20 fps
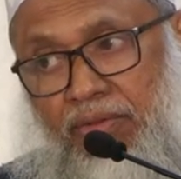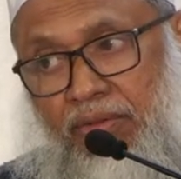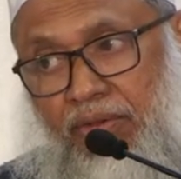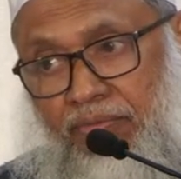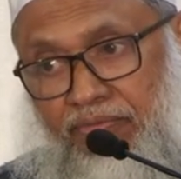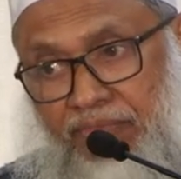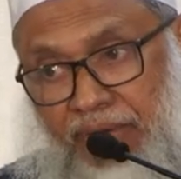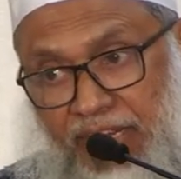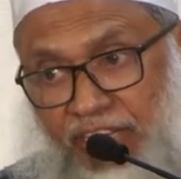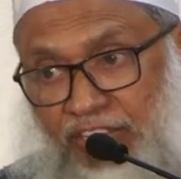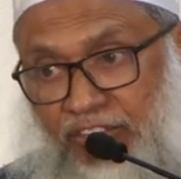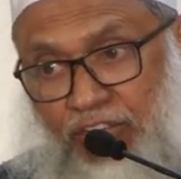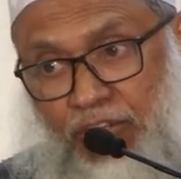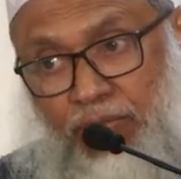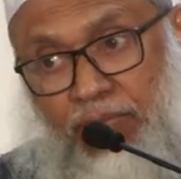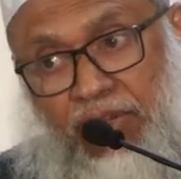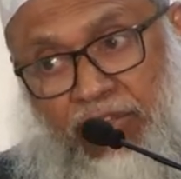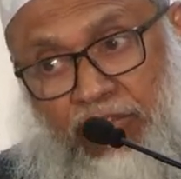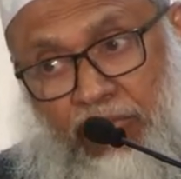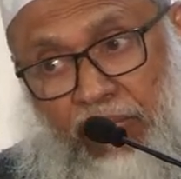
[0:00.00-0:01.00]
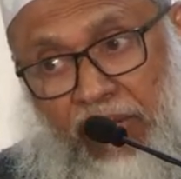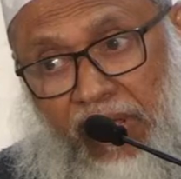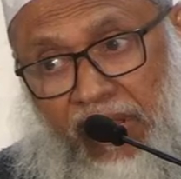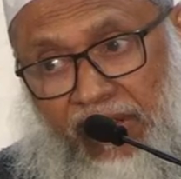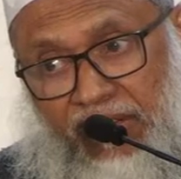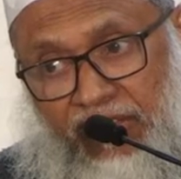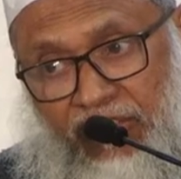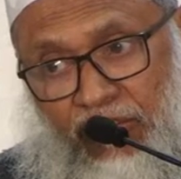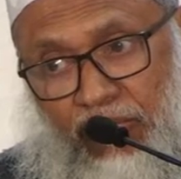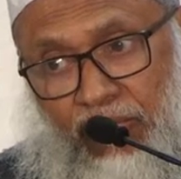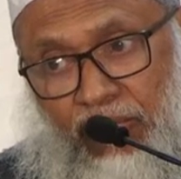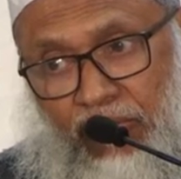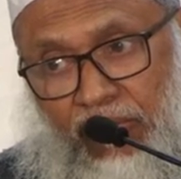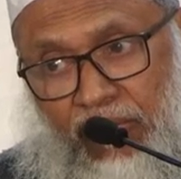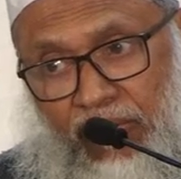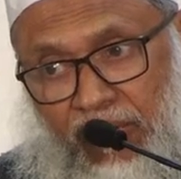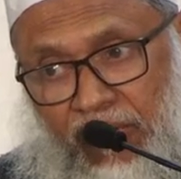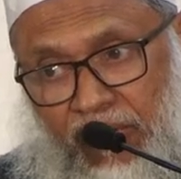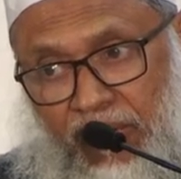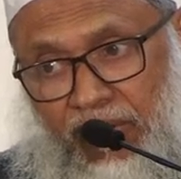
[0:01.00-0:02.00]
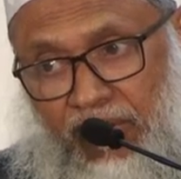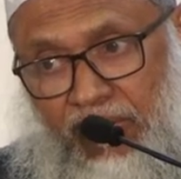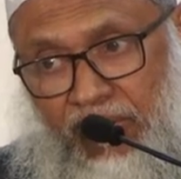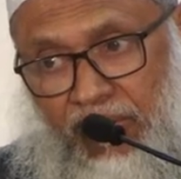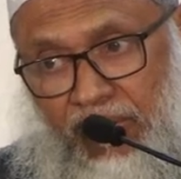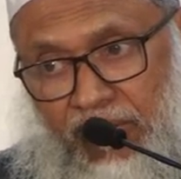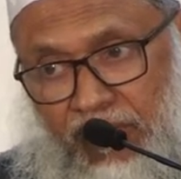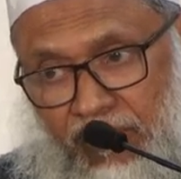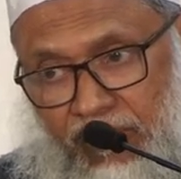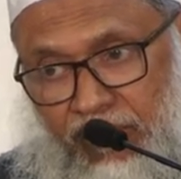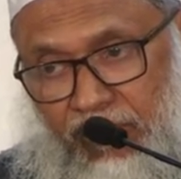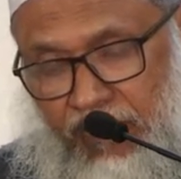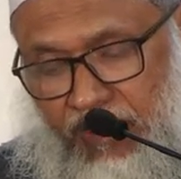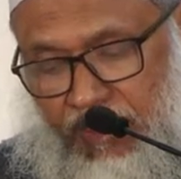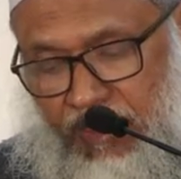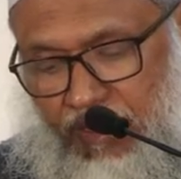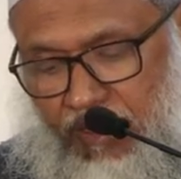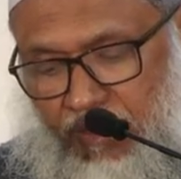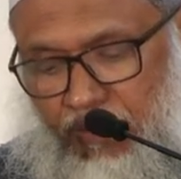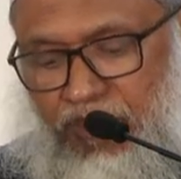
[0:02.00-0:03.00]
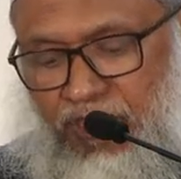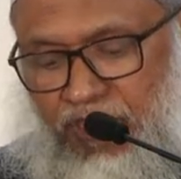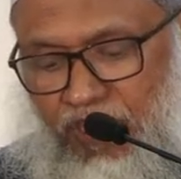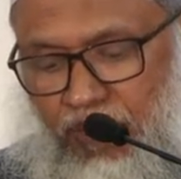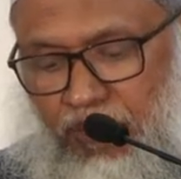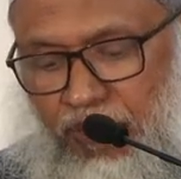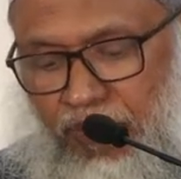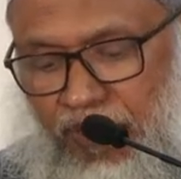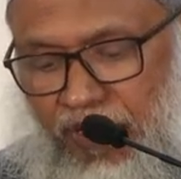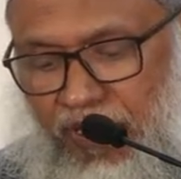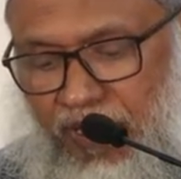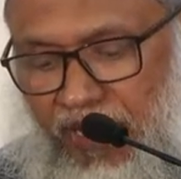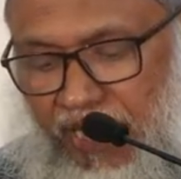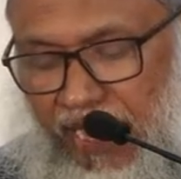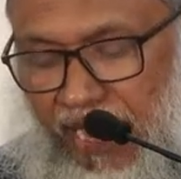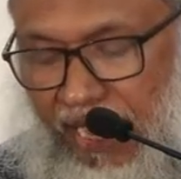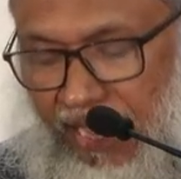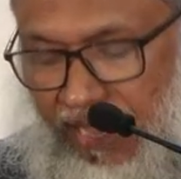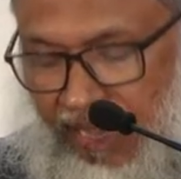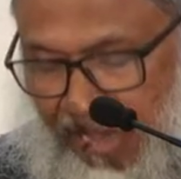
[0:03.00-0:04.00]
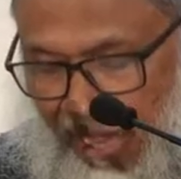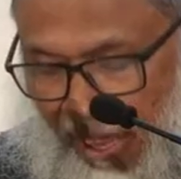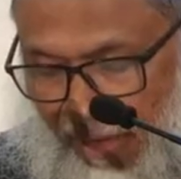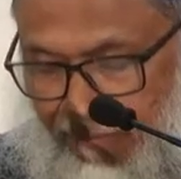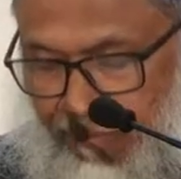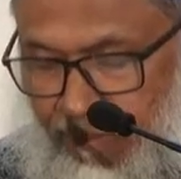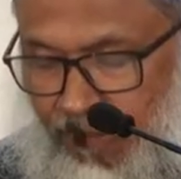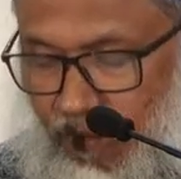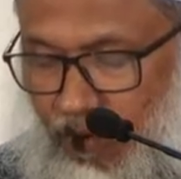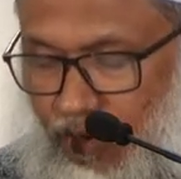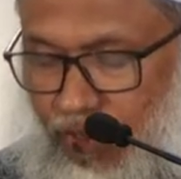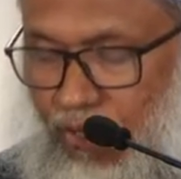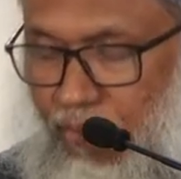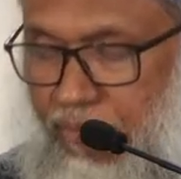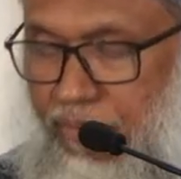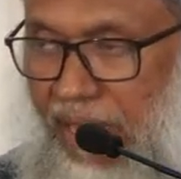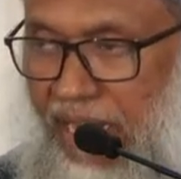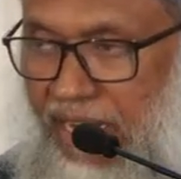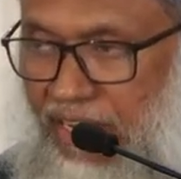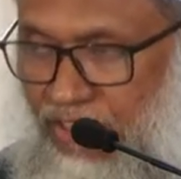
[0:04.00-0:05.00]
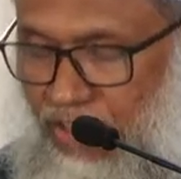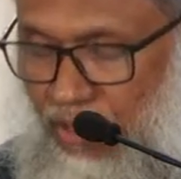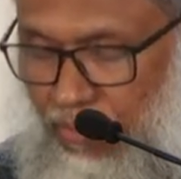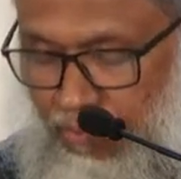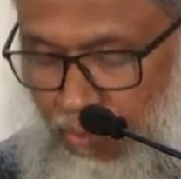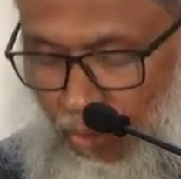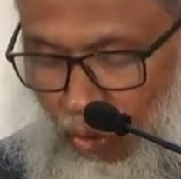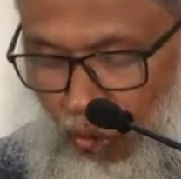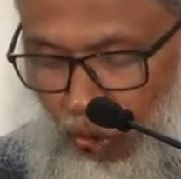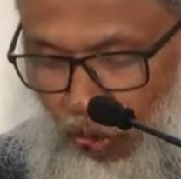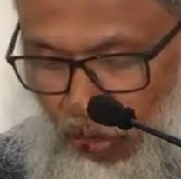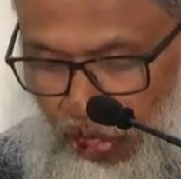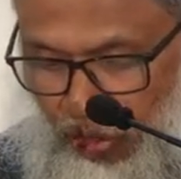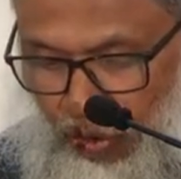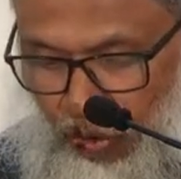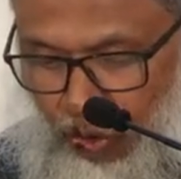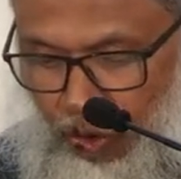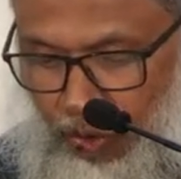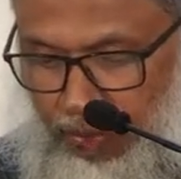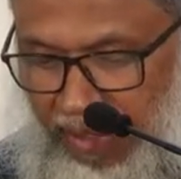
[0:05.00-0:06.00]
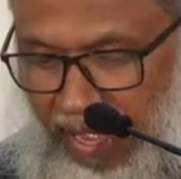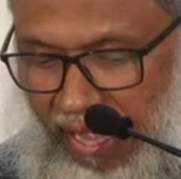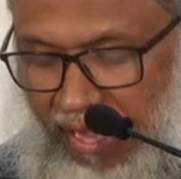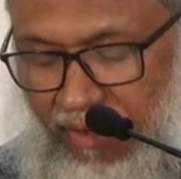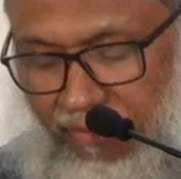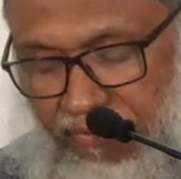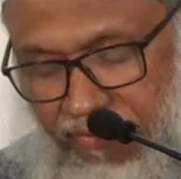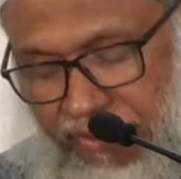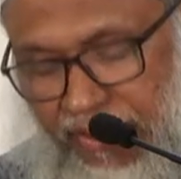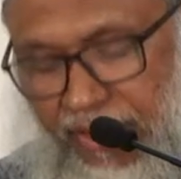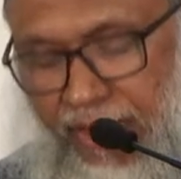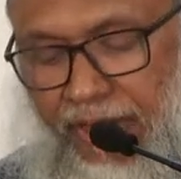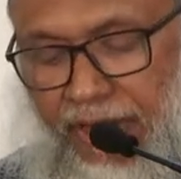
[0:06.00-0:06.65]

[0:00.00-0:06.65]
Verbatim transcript: punish him as well. So a, a Muslim will come with the balance of both hope and fear.